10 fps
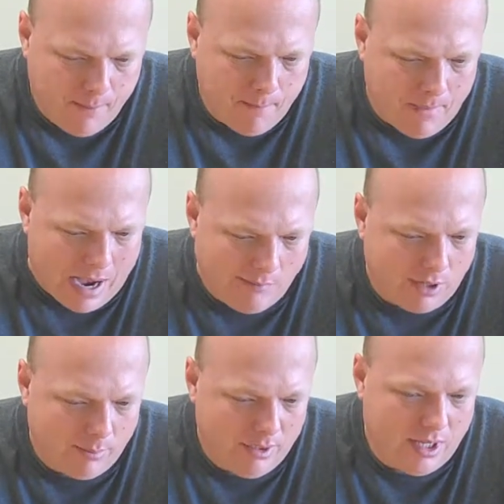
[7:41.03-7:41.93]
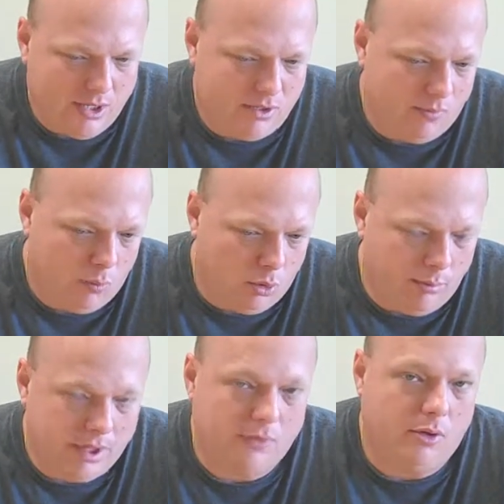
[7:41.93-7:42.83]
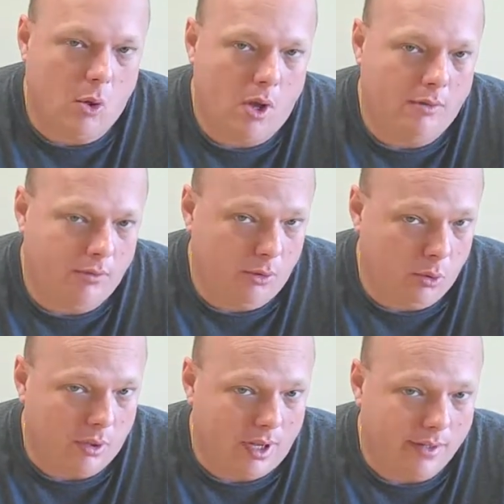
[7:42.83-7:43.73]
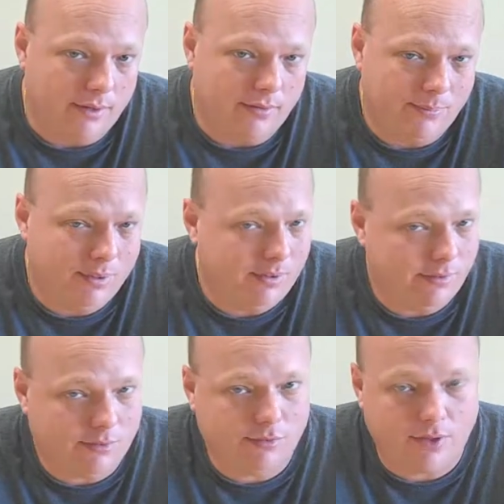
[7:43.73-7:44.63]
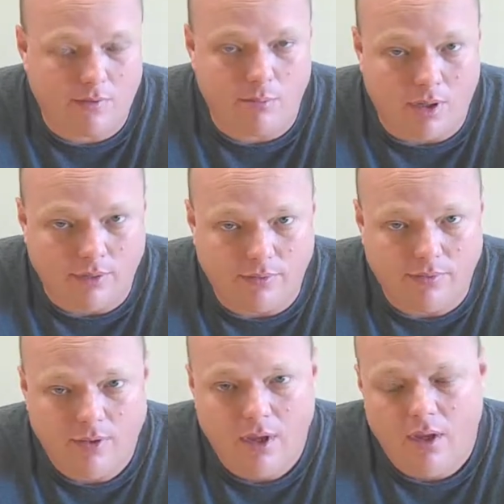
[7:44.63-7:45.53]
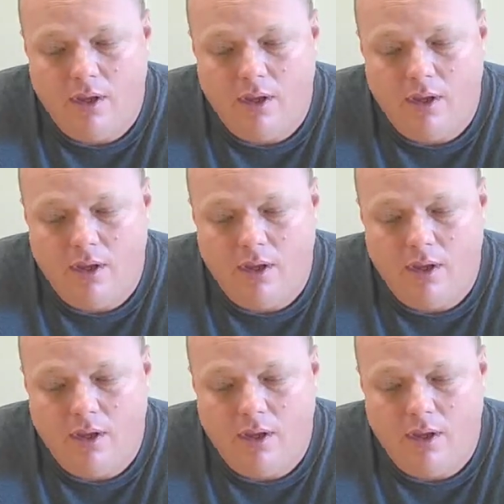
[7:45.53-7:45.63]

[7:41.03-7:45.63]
my recommendation would be to go out and do what I did. Spend 6 or 7 months,